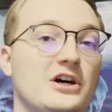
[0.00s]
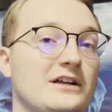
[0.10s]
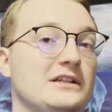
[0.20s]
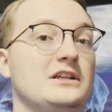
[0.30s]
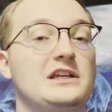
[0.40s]

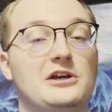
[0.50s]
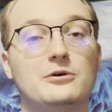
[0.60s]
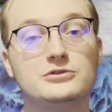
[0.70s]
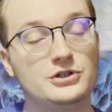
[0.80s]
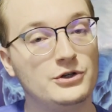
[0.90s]
on
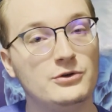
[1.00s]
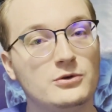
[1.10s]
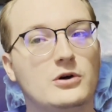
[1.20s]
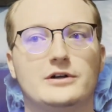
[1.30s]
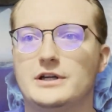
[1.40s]
Neo 2
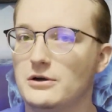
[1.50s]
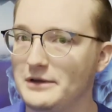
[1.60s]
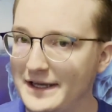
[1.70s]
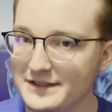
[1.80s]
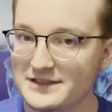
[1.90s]
or Neo
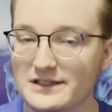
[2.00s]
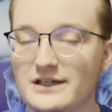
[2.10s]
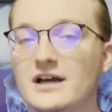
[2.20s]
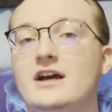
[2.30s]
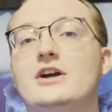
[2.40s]
Legacy,